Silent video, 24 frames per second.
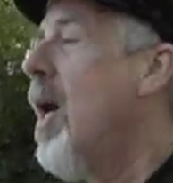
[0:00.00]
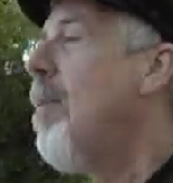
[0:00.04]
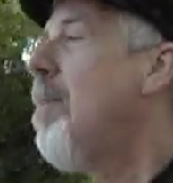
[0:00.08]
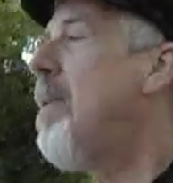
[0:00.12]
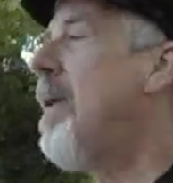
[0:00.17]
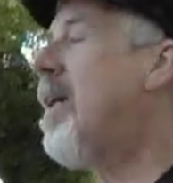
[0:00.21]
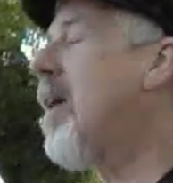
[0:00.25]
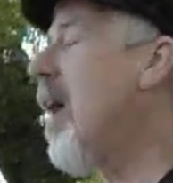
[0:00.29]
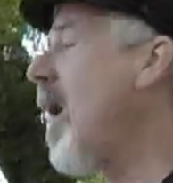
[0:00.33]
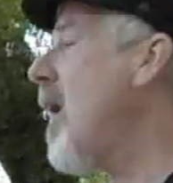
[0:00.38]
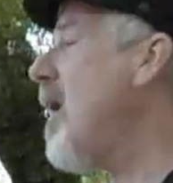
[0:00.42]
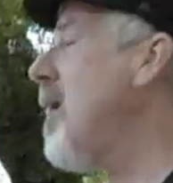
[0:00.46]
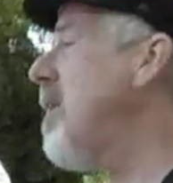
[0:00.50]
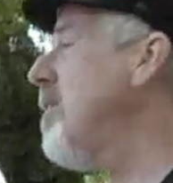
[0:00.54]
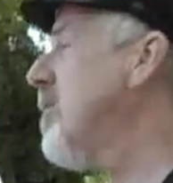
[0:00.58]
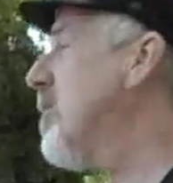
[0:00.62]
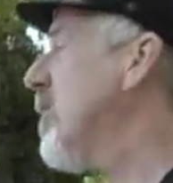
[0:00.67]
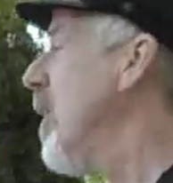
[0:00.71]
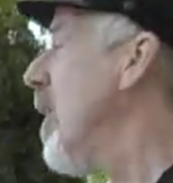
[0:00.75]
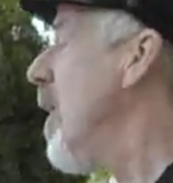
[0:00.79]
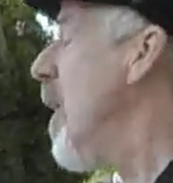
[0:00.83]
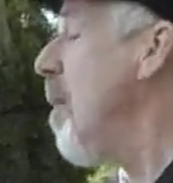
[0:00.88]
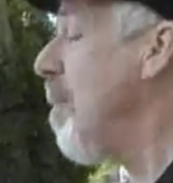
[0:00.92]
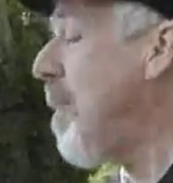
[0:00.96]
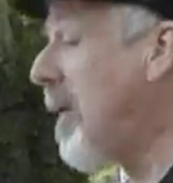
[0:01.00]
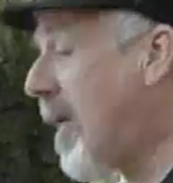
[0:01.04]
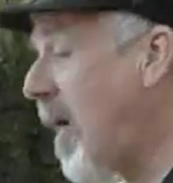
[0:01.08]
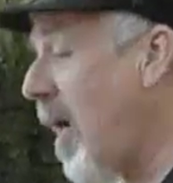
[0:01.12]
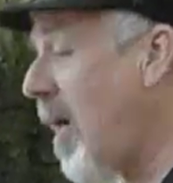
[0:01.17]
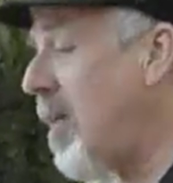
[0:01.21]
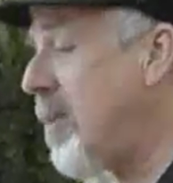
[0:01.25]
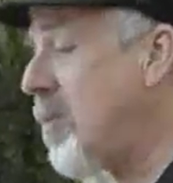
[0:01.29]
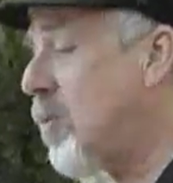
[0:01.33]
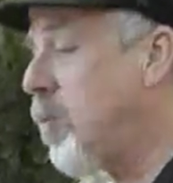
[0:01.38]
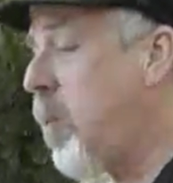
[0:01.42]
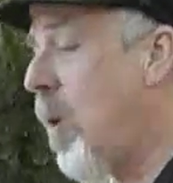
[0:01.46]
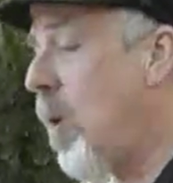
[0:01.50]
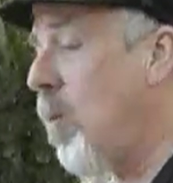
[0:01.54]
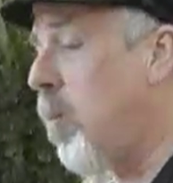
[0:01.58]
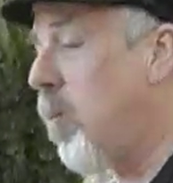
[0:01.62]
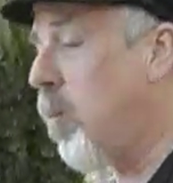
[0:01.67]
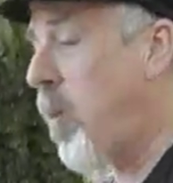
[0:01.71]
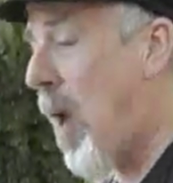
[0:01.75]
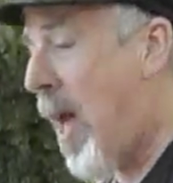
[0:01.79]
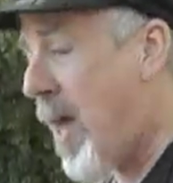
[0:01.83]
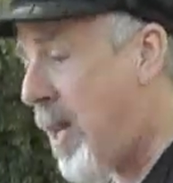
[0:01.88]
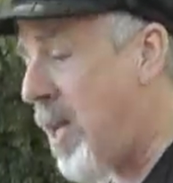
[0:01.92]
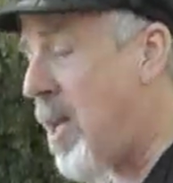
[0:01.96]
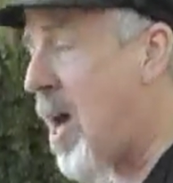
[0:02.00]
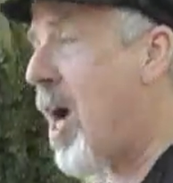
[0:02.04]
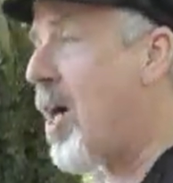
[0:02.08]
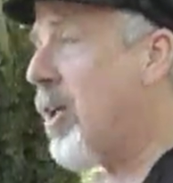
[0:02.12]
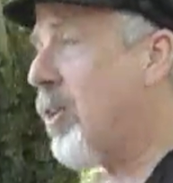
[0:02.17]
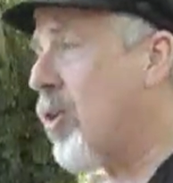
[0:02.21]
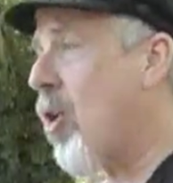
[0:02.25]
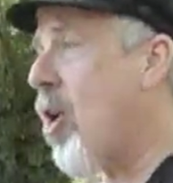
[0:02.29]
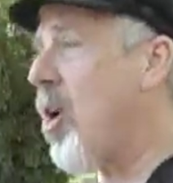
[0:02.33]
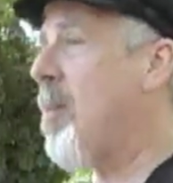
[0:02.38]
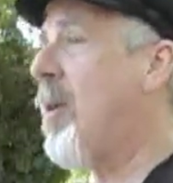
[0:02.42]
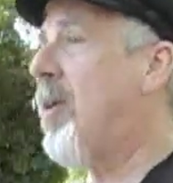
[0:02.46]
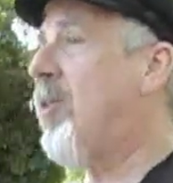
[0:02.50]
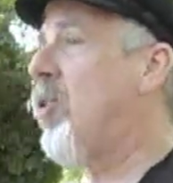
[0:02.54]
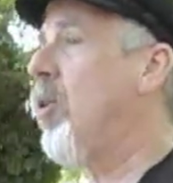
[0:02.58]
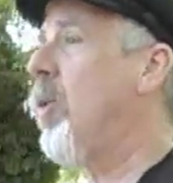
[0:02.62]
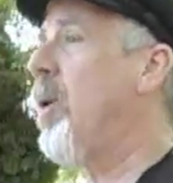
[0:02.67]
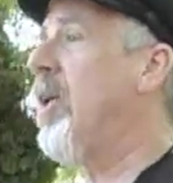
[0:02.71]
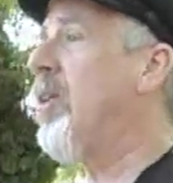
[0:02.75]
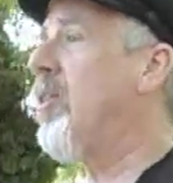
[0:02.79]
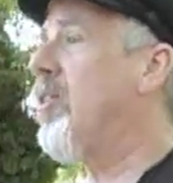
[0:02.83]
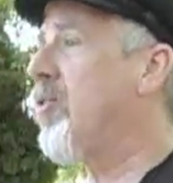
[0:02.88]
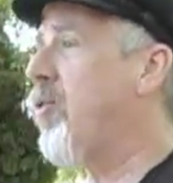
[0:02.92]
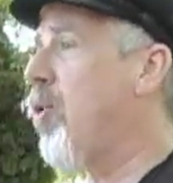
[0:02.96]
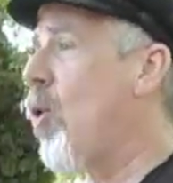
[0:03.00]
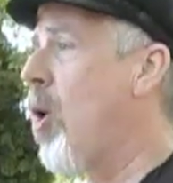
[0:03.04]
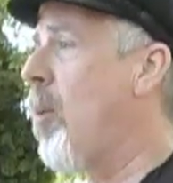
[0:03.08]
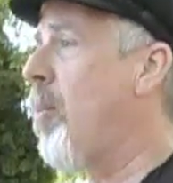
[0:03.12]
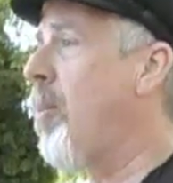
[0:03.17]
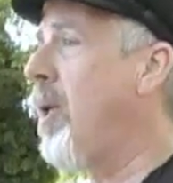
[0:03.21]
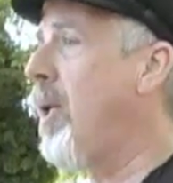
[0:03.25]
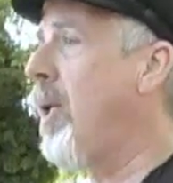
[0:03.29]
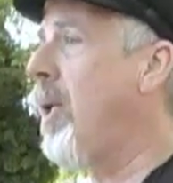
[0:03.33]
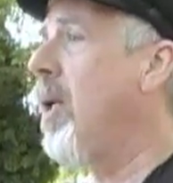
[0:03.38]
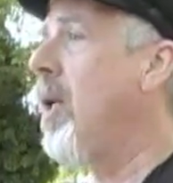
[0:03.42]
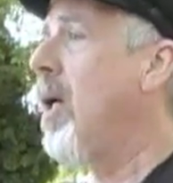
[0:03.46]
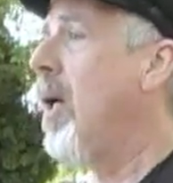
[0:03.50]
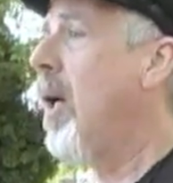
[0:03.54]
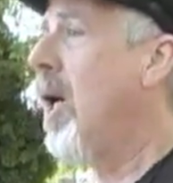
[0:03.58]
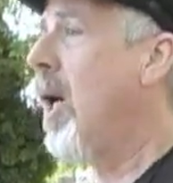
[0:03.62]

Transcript: Because, because what Ren and I are talking about doing is forming